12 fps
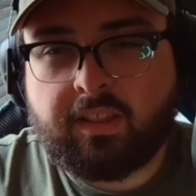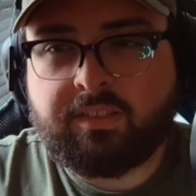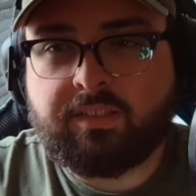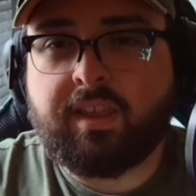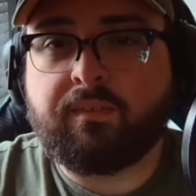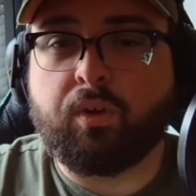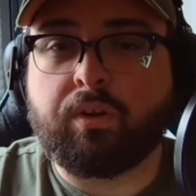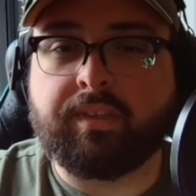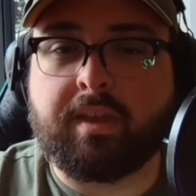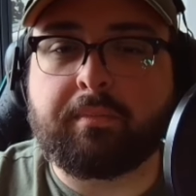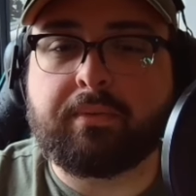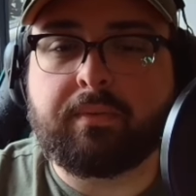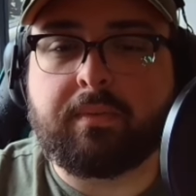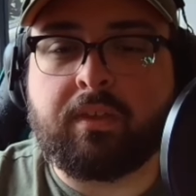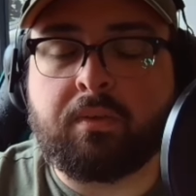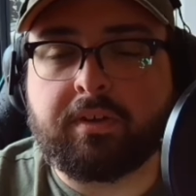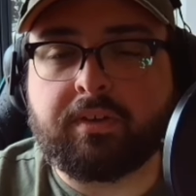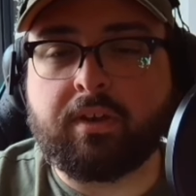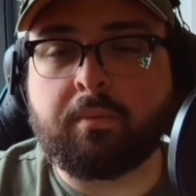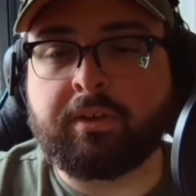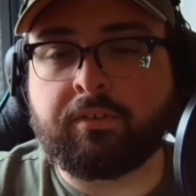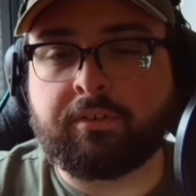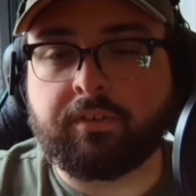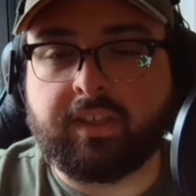Let's say, for example, you went to go
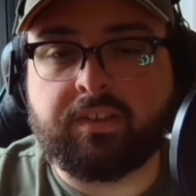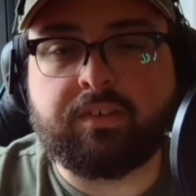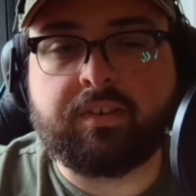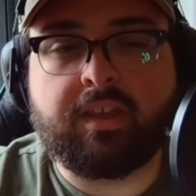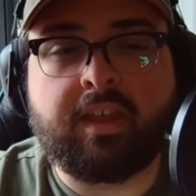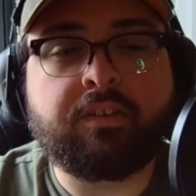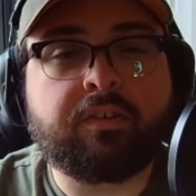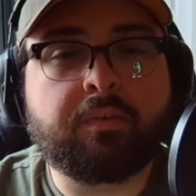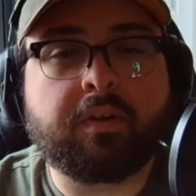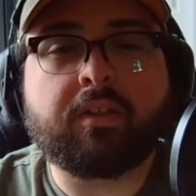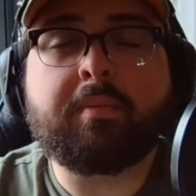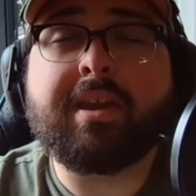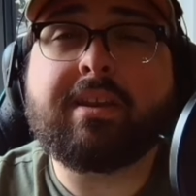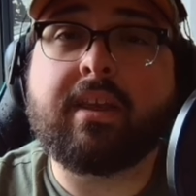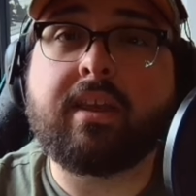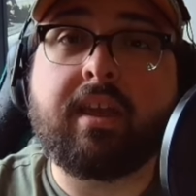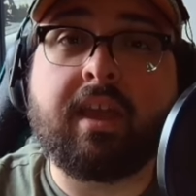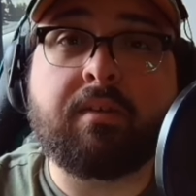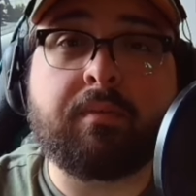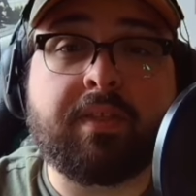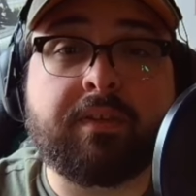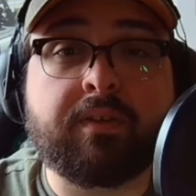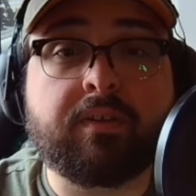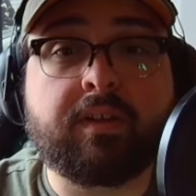build your list and you were expecting a
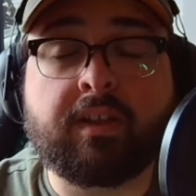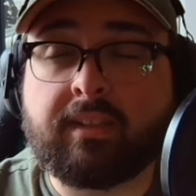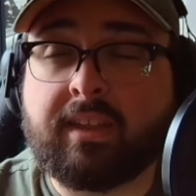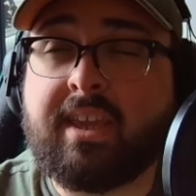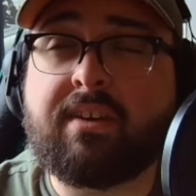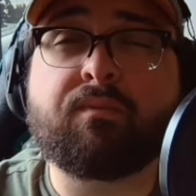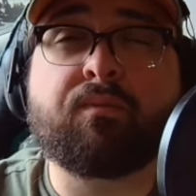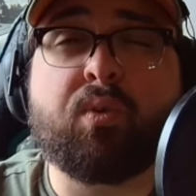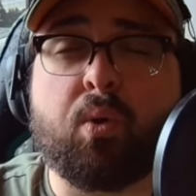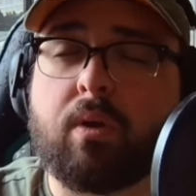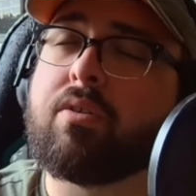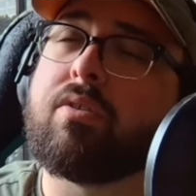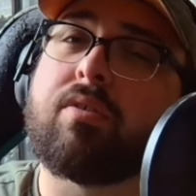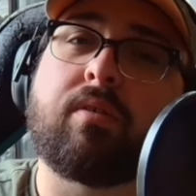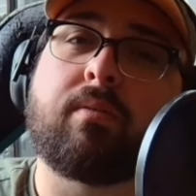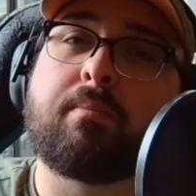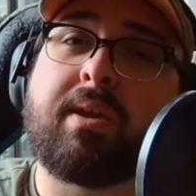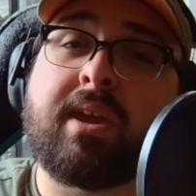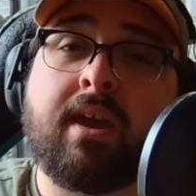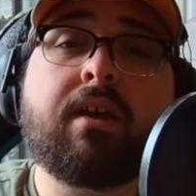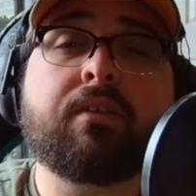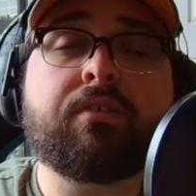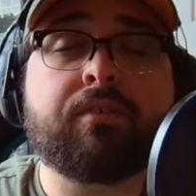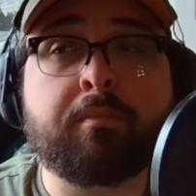rather elite force
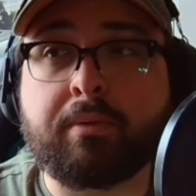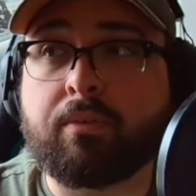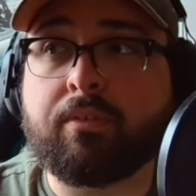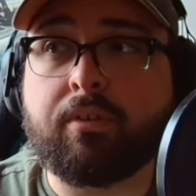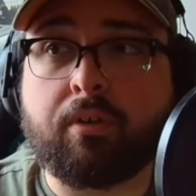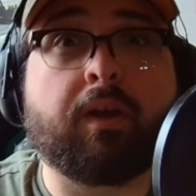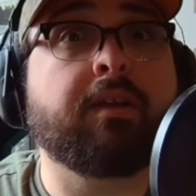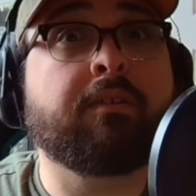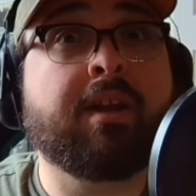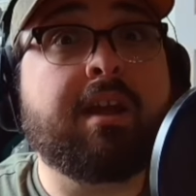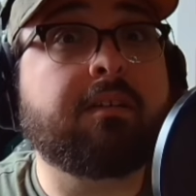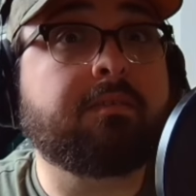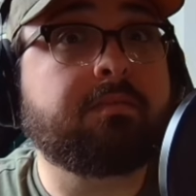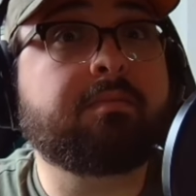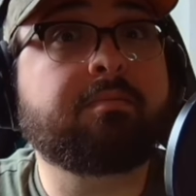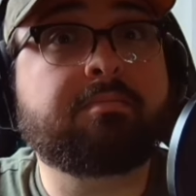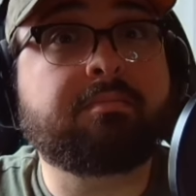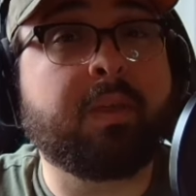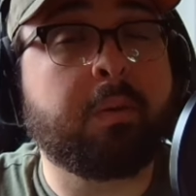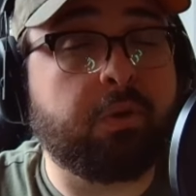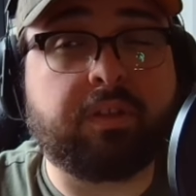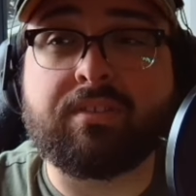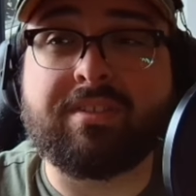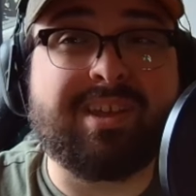because the bulls are quite rare. They
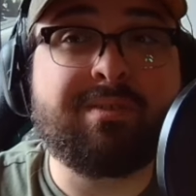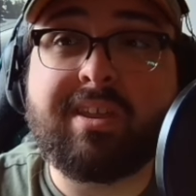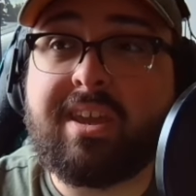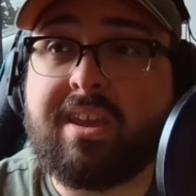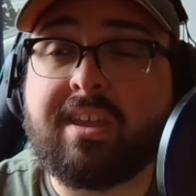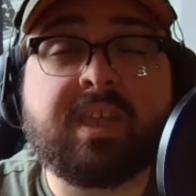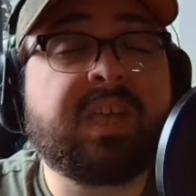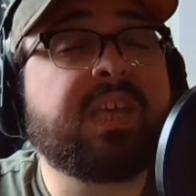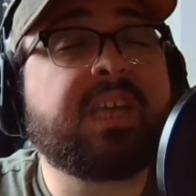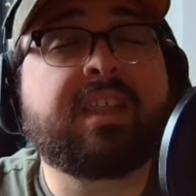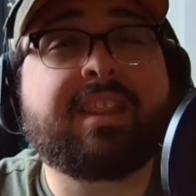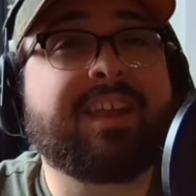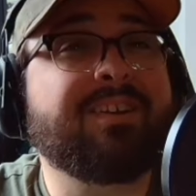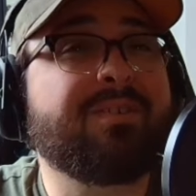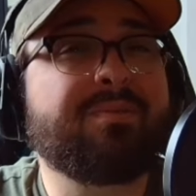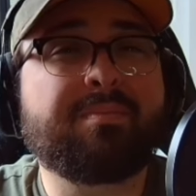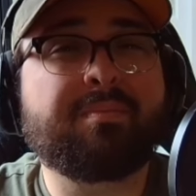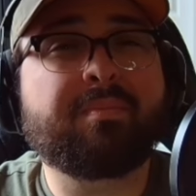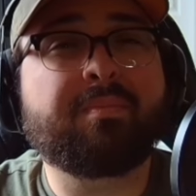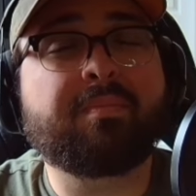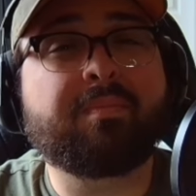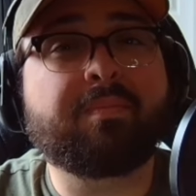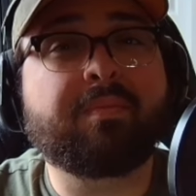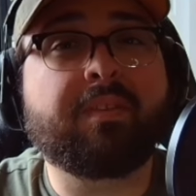breed slowly. They don't
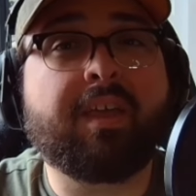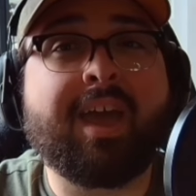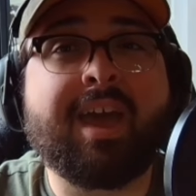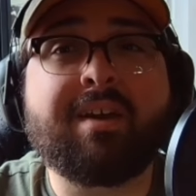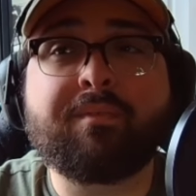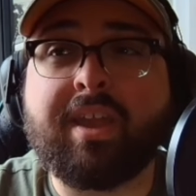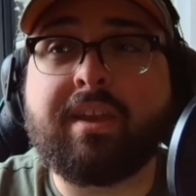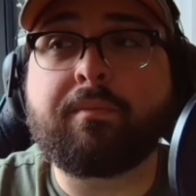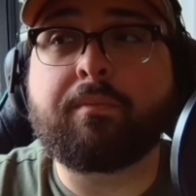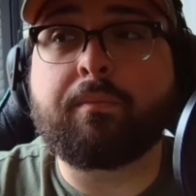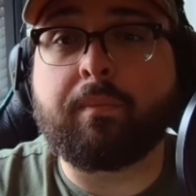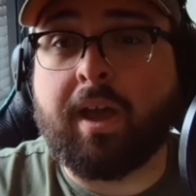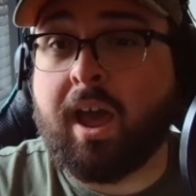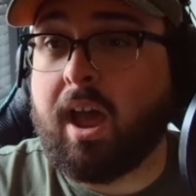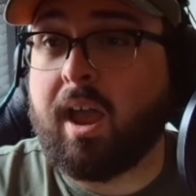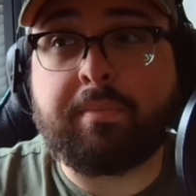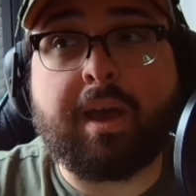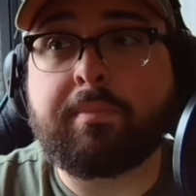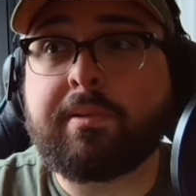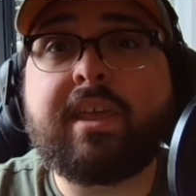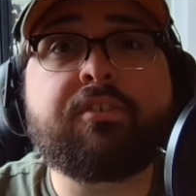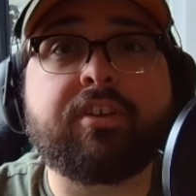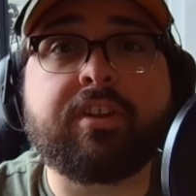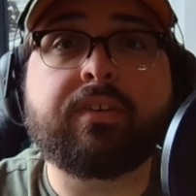have a high
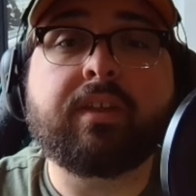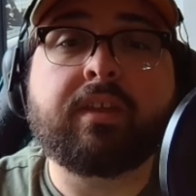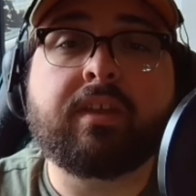population.